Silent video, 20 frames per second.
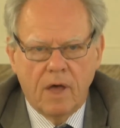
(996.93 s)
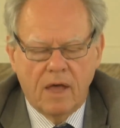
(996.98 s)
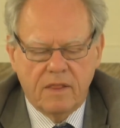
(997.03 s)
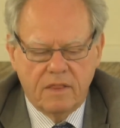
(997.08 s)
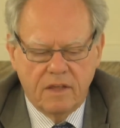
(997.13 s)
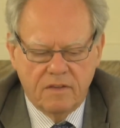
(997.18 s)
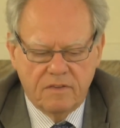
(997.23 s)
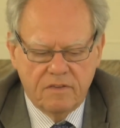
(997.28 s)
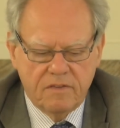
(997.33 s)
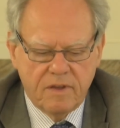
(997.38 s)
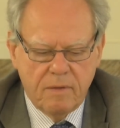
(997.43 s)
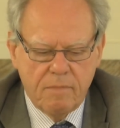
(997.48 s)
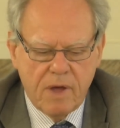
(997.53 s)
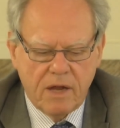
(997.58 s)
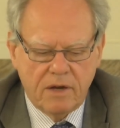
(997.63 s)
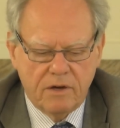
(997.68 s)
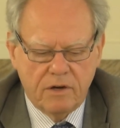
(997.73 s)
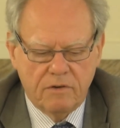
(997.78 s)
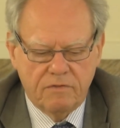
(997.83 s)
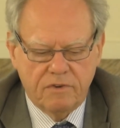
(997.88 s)
This is a
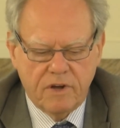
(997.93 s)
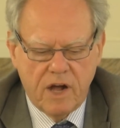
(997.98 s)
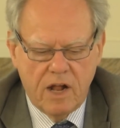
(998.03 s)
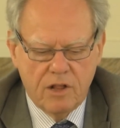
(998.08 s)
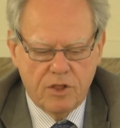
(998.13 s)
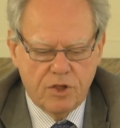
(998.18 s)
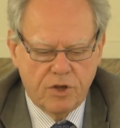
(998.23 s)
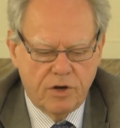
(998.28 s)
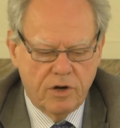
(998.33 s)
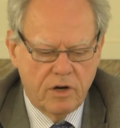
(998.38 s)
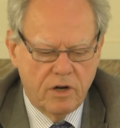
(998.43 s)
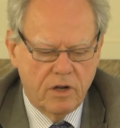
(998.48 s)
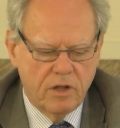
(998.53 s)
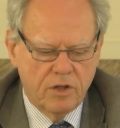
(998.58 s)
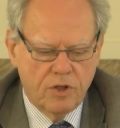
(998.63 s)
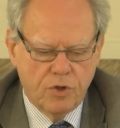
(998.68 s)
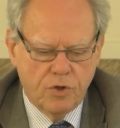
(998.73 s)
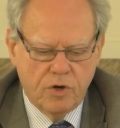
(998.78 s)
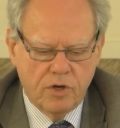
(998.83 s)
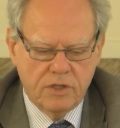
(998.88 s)
matter of cultural
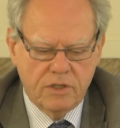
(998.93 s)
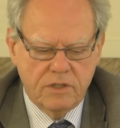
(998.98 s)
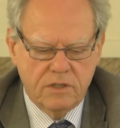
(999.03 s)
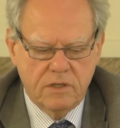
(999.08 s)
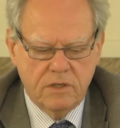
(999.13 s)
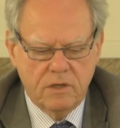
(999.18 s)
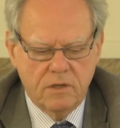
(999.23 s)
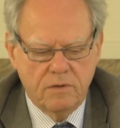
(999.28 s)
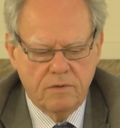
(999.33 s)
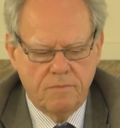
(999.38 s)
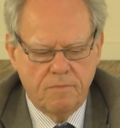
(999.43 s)
choice,